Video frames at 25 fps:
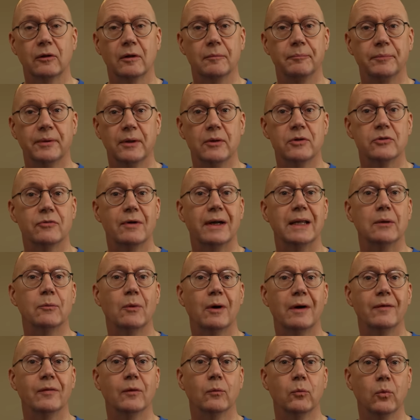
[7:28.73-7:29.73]
computer
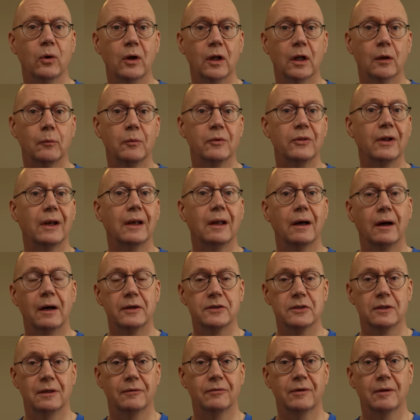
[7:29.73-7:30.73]
anywhere in the world with a
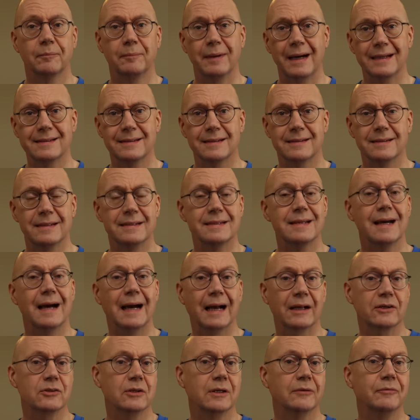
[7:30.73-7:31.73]
large enough capacity to
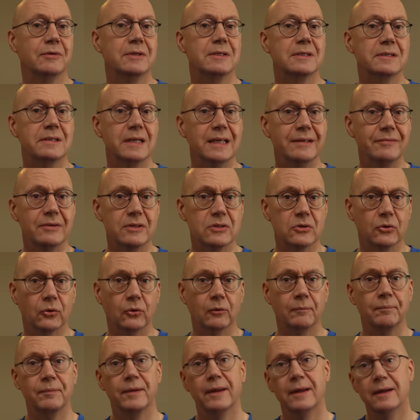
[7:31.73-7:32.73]
actually receive it
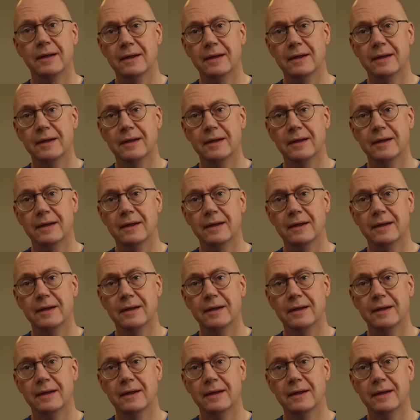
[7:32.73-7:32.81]
all.